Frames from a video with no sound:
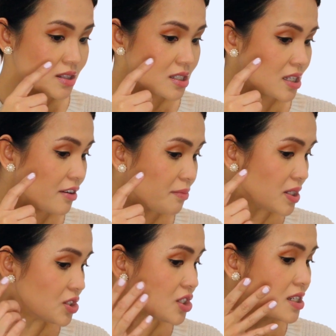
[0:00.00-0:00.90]
on the side of
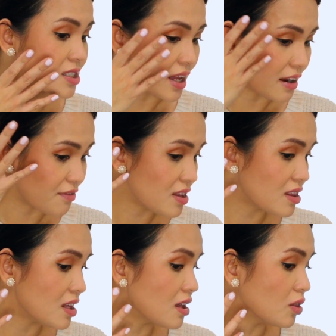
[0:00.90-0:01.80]
my cheeks,
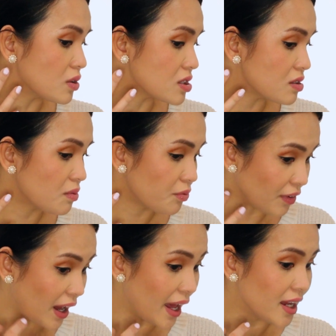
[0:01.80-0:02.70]
everything looks
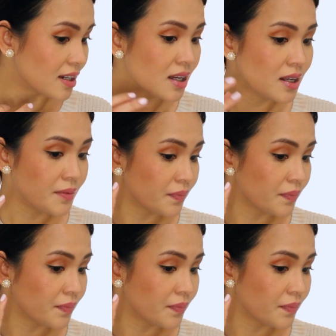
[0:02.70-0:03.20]
fine.